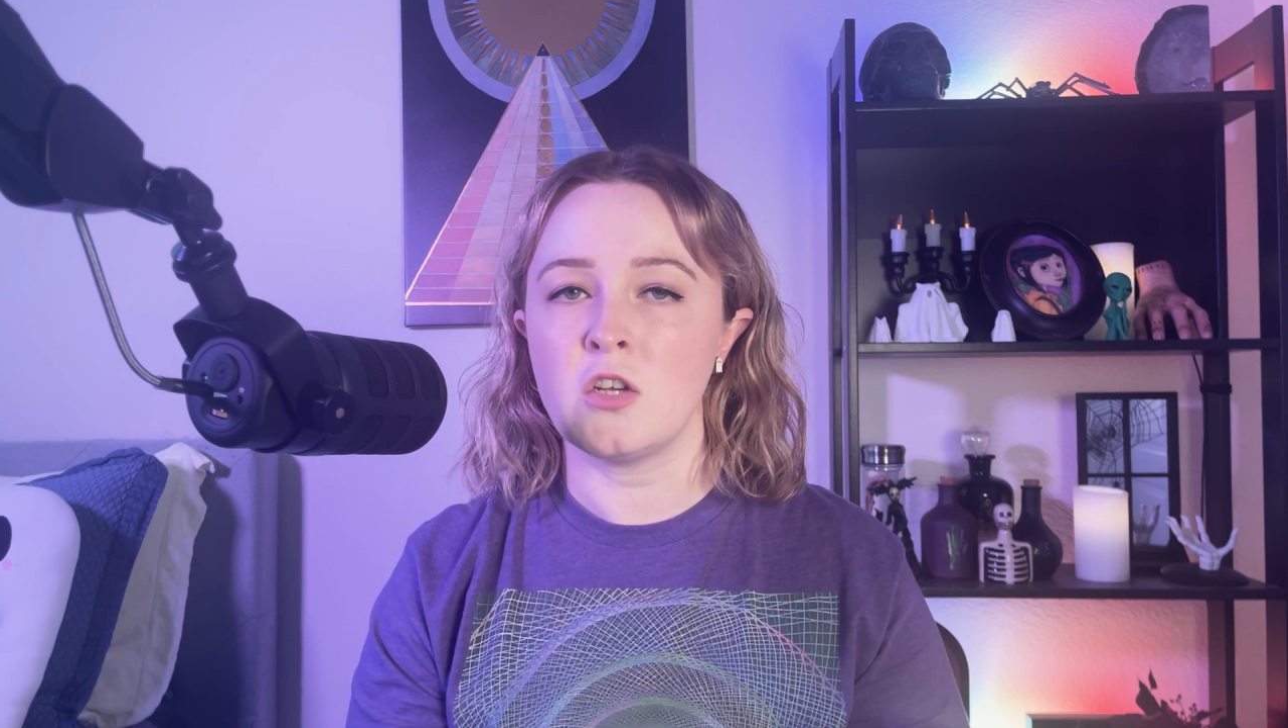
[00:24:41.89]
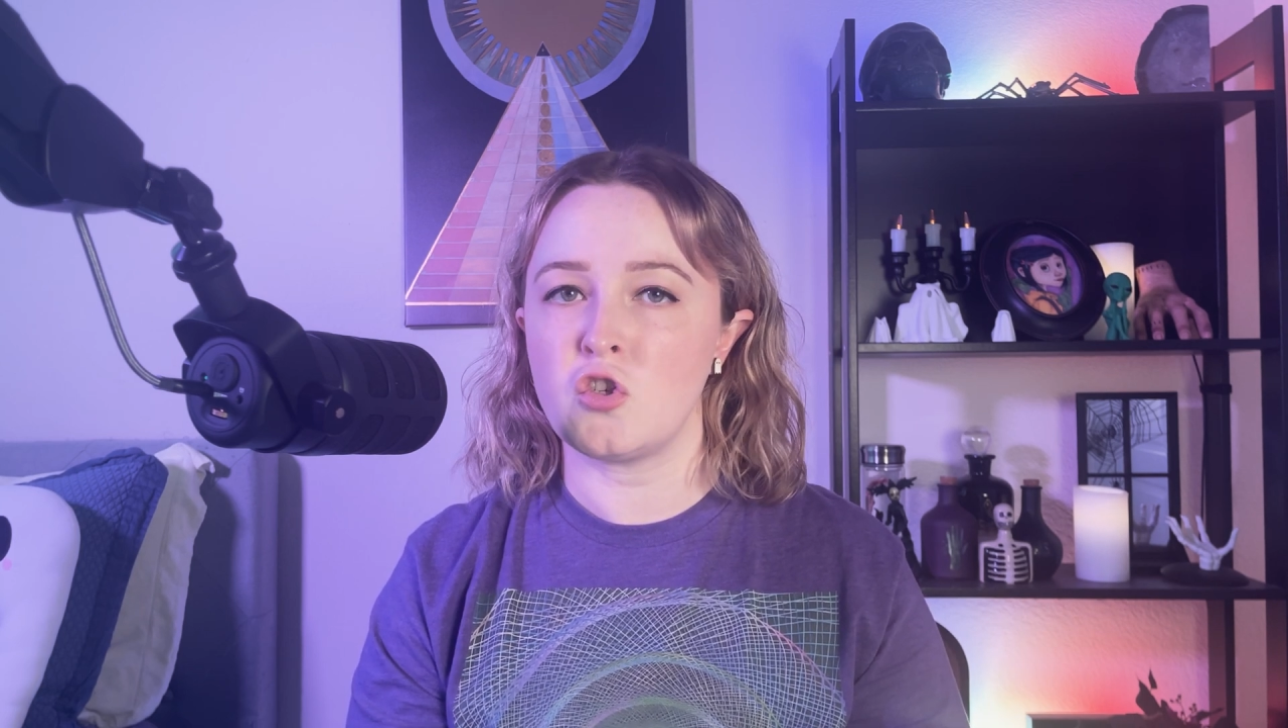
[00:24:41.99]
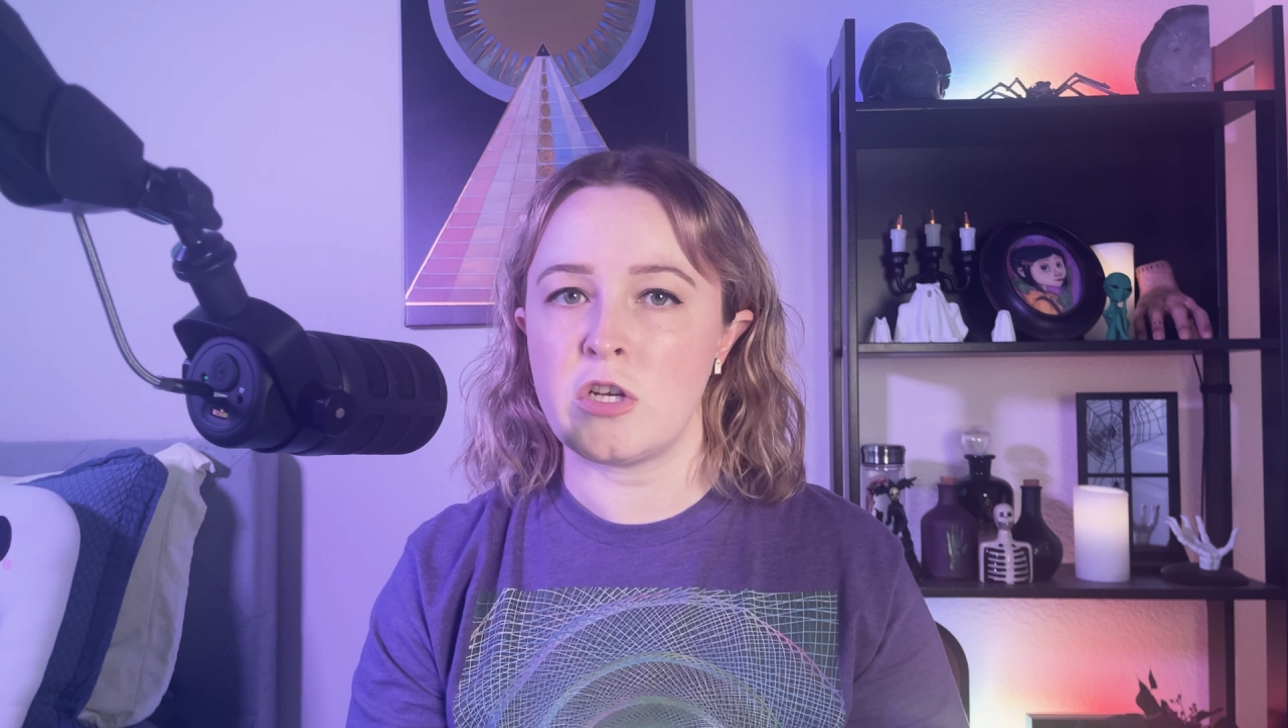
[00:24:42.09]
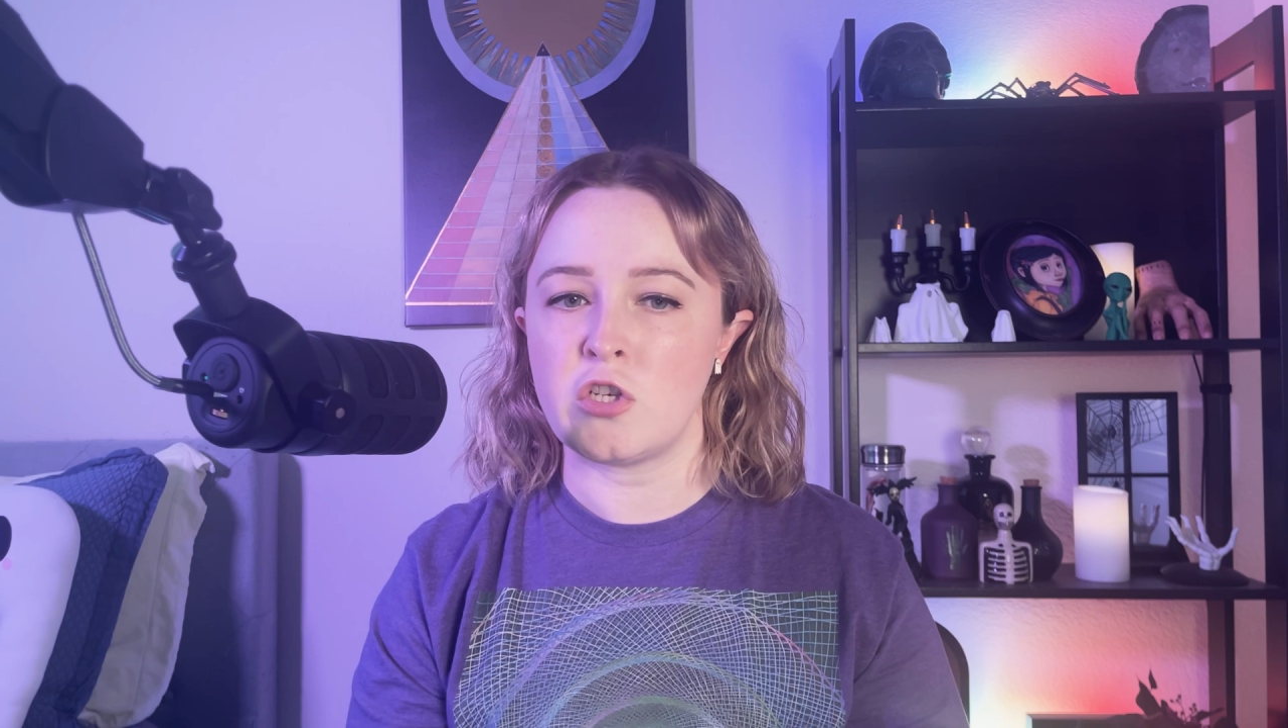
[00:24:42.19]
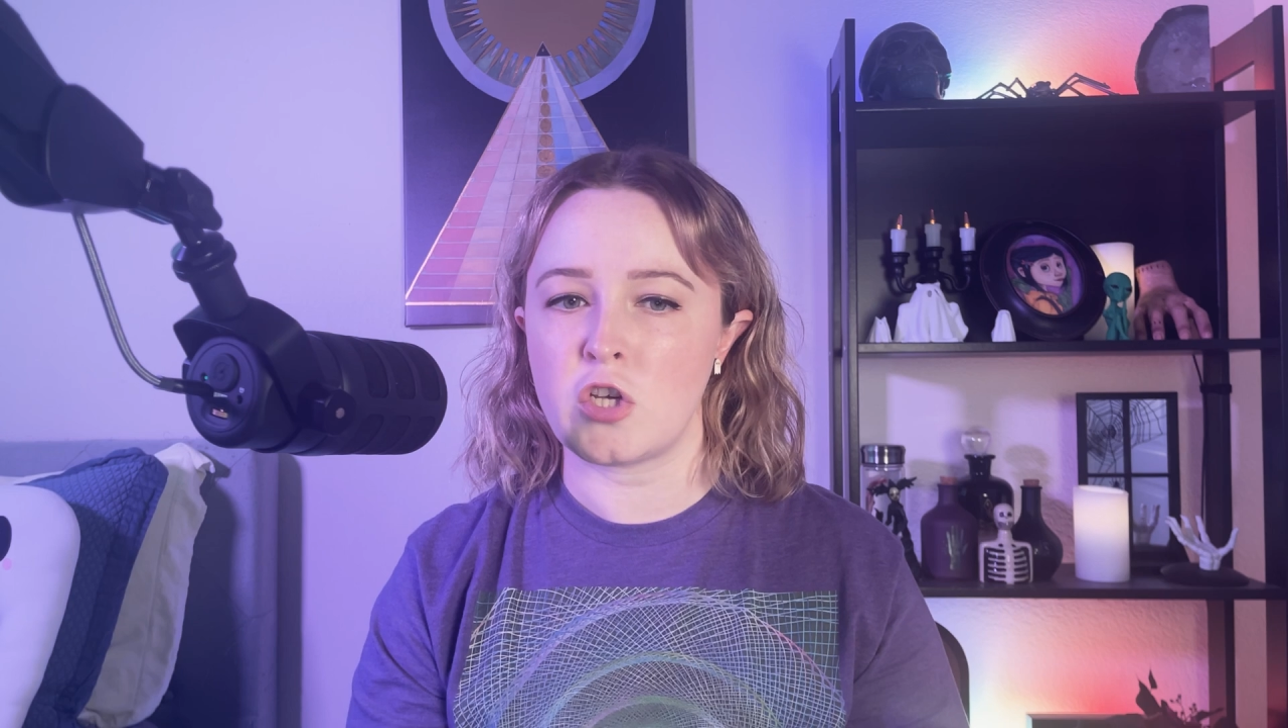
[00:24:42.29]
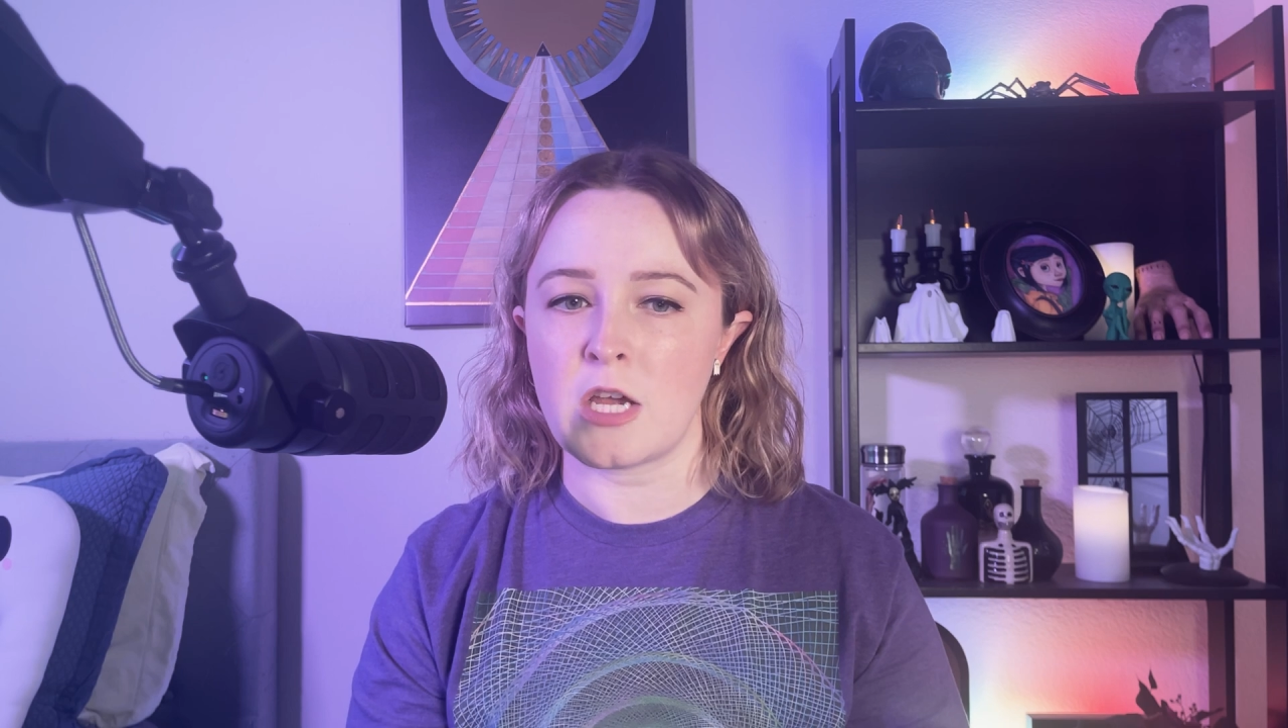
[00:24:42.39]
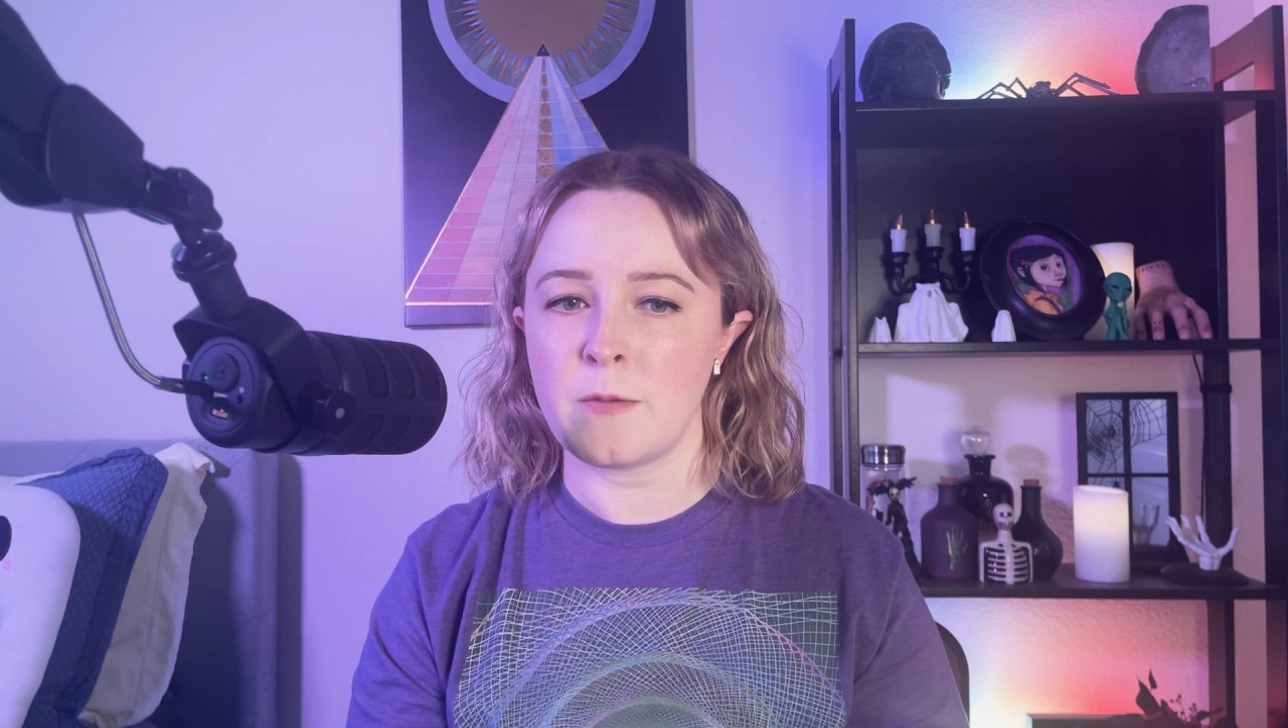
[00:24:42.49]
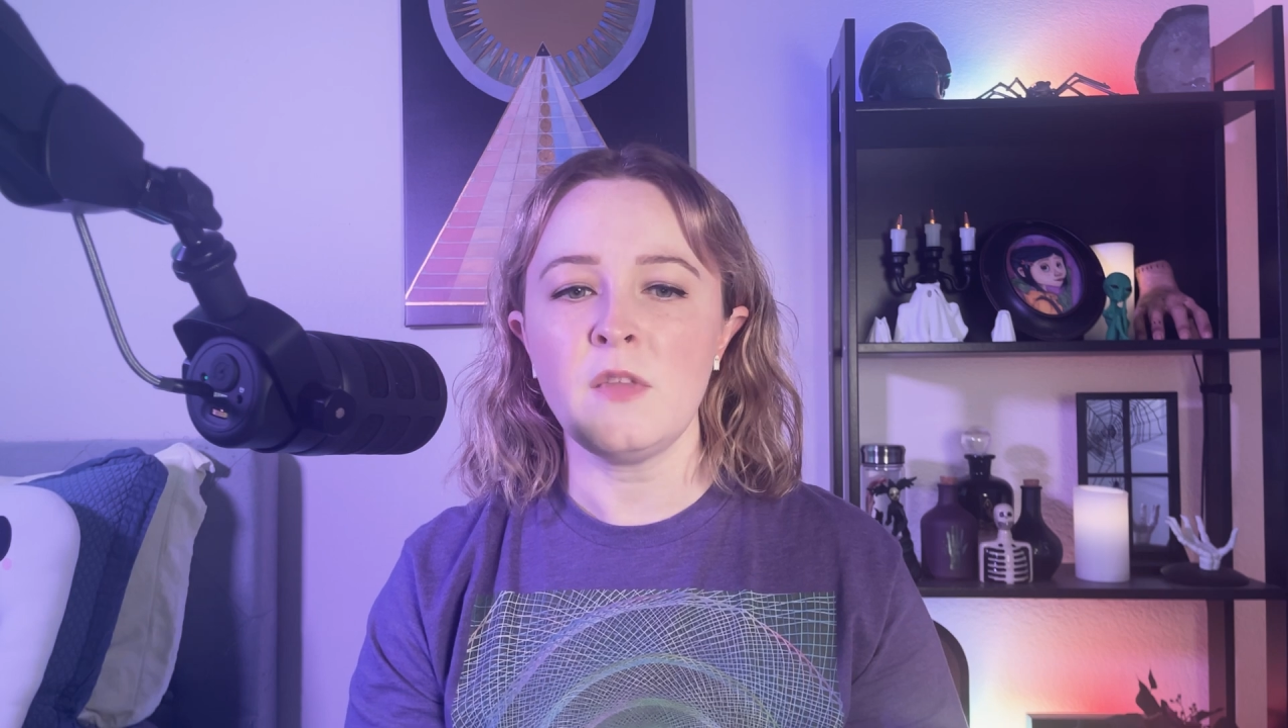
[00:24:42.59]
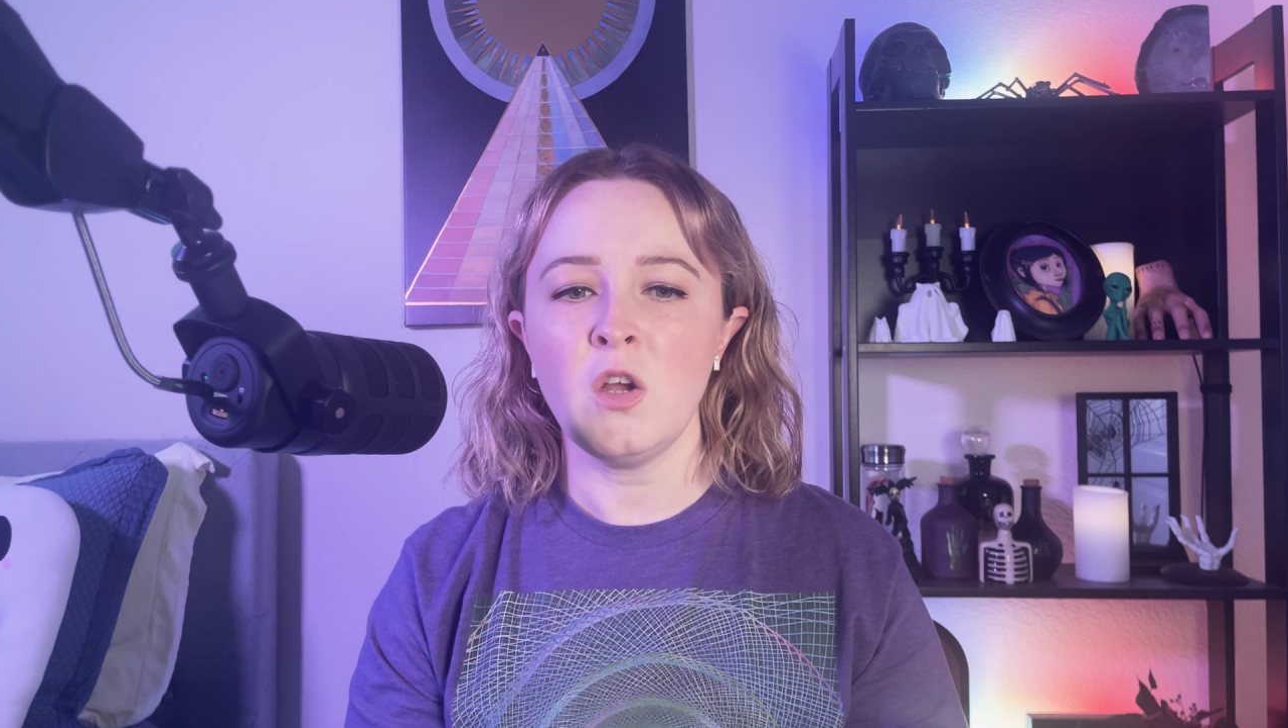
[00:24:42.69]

Jiji.